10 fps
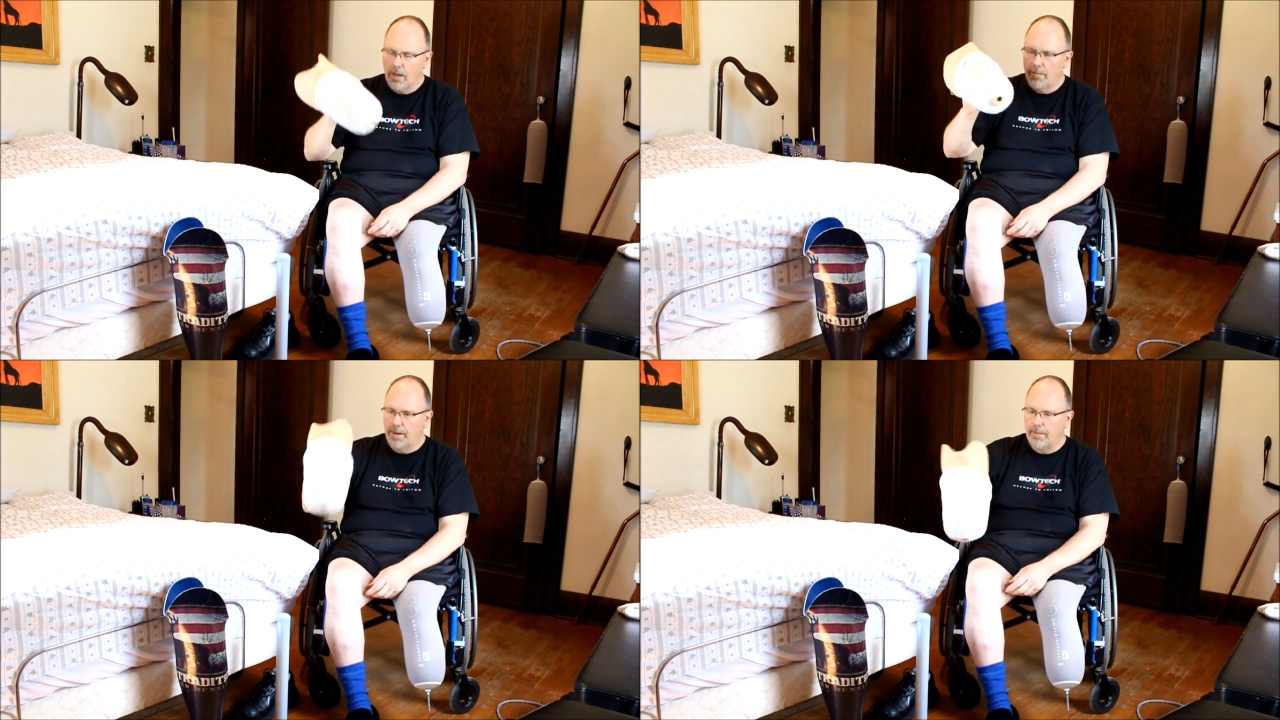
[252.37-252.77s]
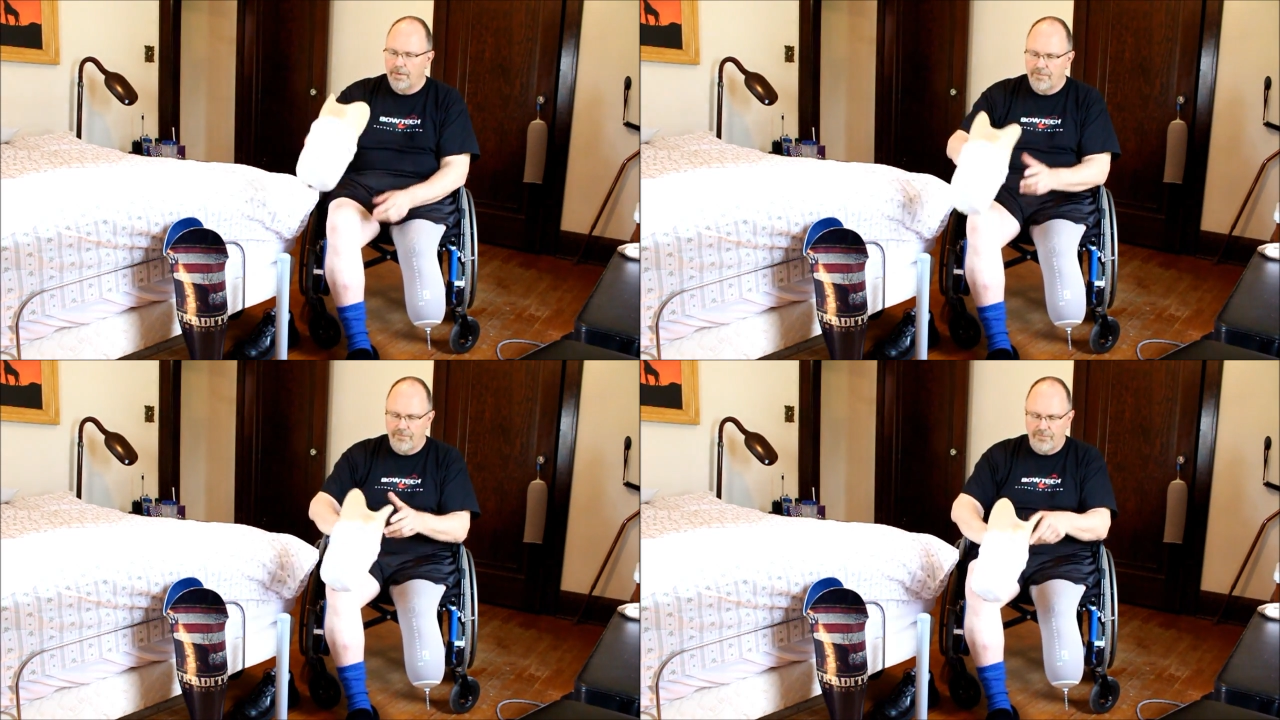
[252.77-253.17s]
but
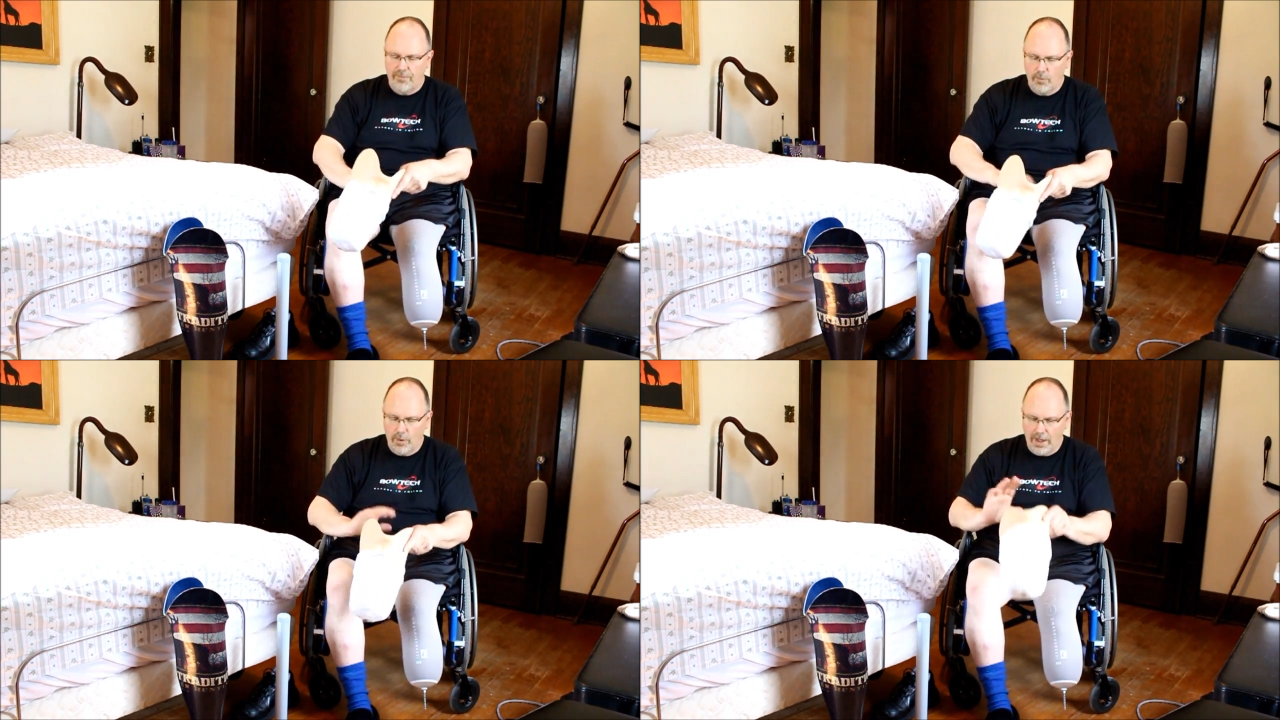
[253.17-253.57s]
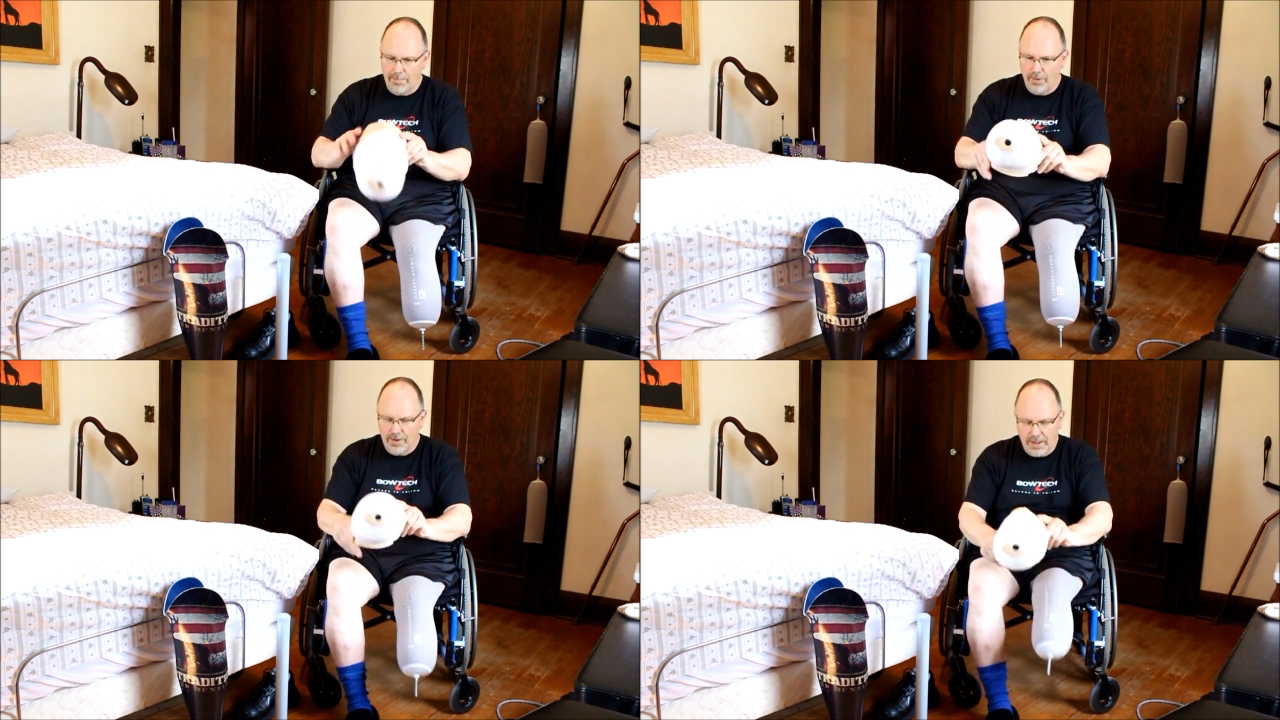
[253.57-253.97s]
when I
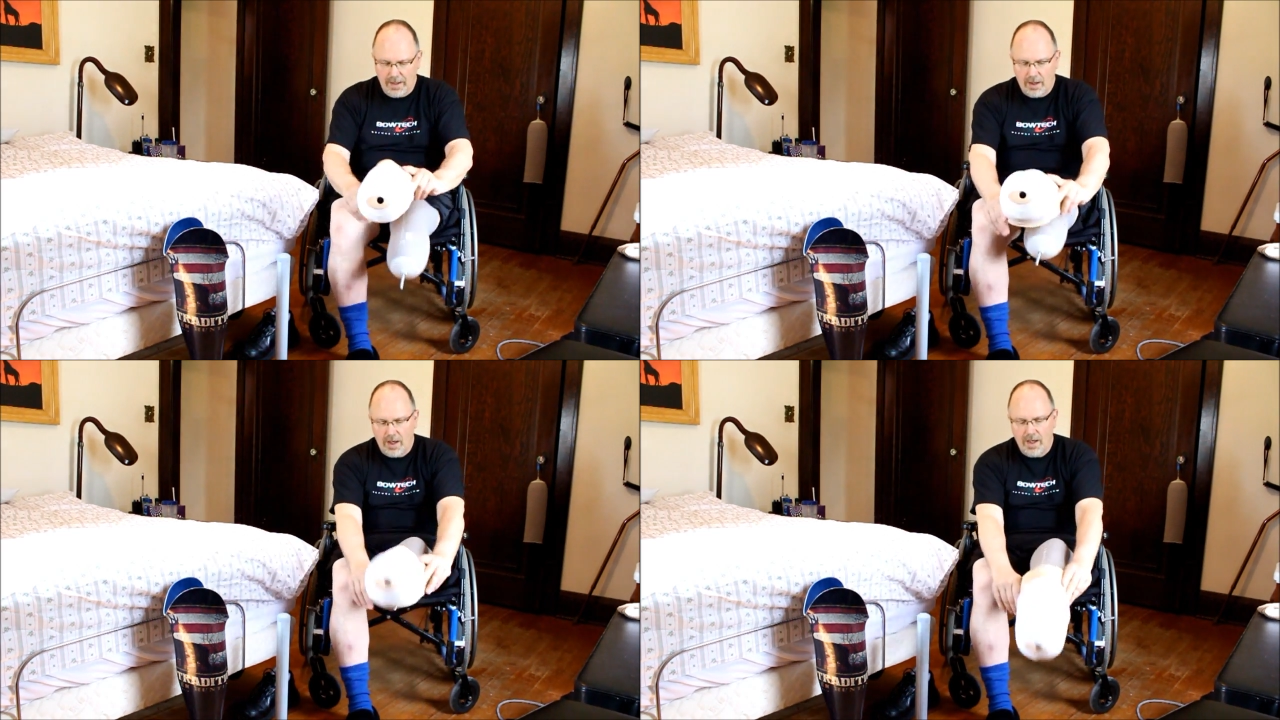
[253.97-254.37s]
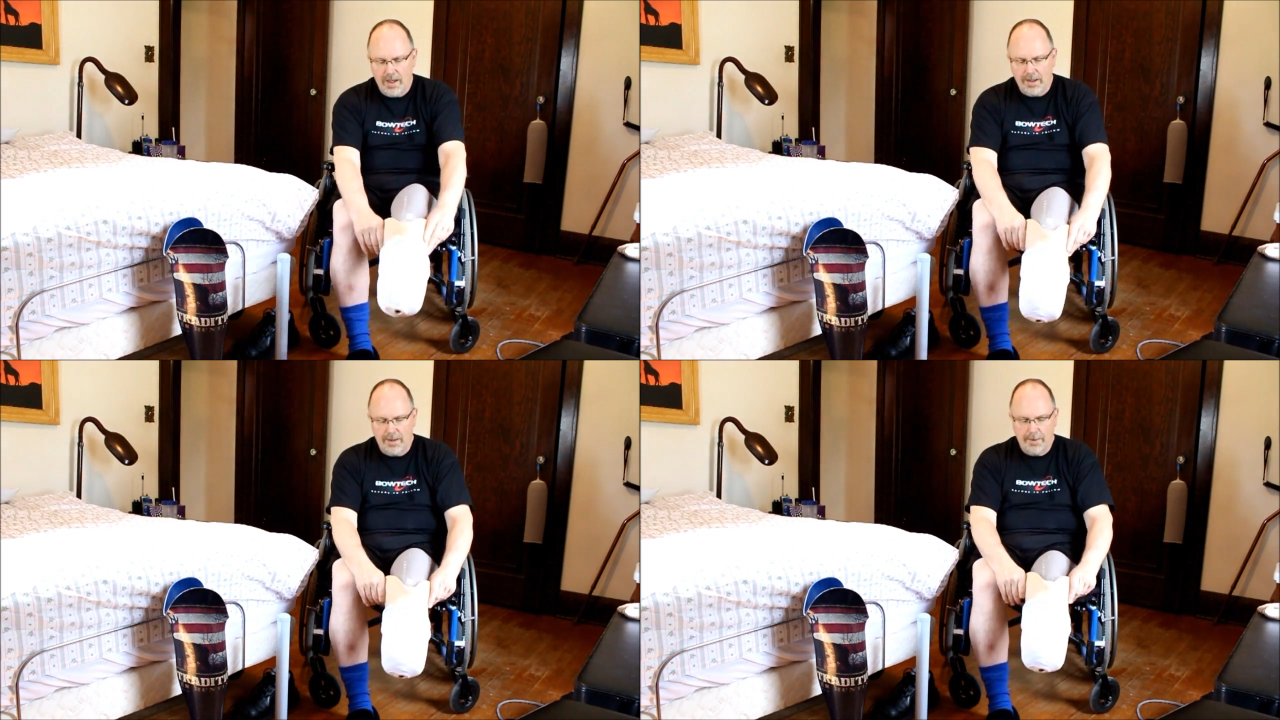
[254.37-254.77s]
put that on,